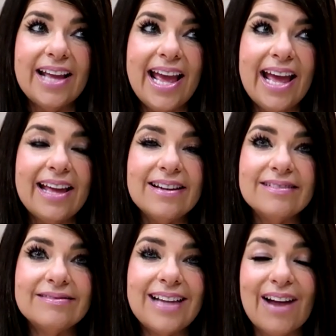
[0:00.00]
And
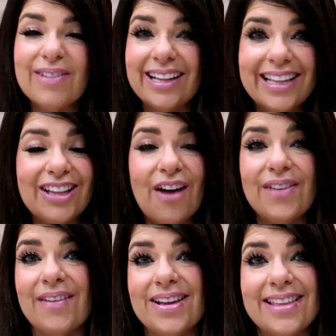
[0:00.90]
I really love
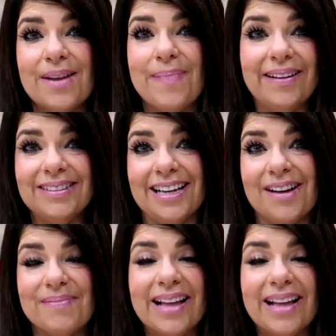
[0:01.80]
everything about them.